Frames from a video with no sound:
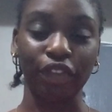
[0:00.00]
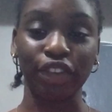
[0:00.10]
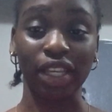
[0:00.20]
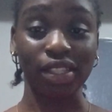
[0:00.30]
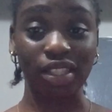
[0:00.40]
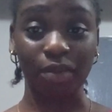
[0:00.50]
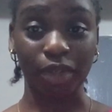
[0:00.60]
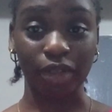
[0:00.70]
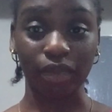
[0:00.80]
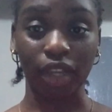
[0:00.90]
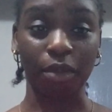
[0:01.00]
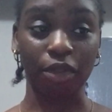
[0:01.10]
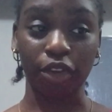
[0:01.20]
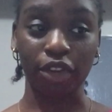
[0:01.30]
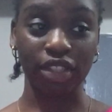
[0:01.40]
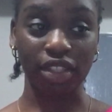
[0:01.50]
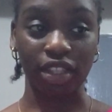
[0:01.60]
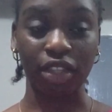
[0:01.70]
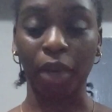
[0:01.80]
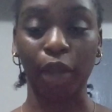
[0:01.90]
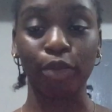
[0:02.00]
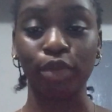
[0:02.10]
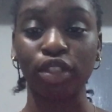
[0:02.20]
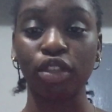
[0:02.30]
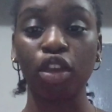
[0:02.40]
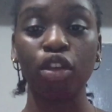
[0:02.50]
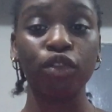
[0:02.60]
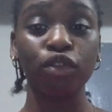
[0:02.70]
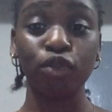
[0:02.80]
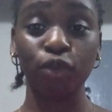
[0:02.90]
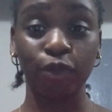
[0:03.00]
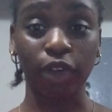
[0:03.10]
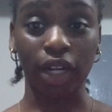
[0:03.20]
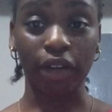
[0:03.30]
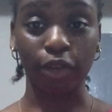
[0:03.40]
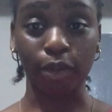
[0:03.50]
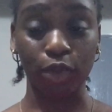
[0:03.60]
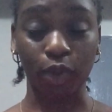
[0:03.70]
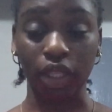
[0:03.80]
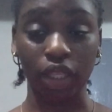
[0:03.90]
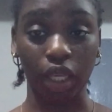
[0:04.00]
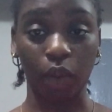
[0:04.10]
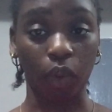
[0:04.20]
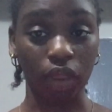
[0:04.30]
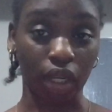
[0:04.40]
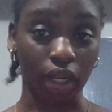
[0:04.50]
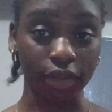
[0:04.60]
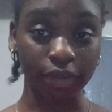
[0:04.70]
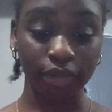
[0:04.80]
I feel like sleeping. I'm thirsty. My room is too far for me to take water.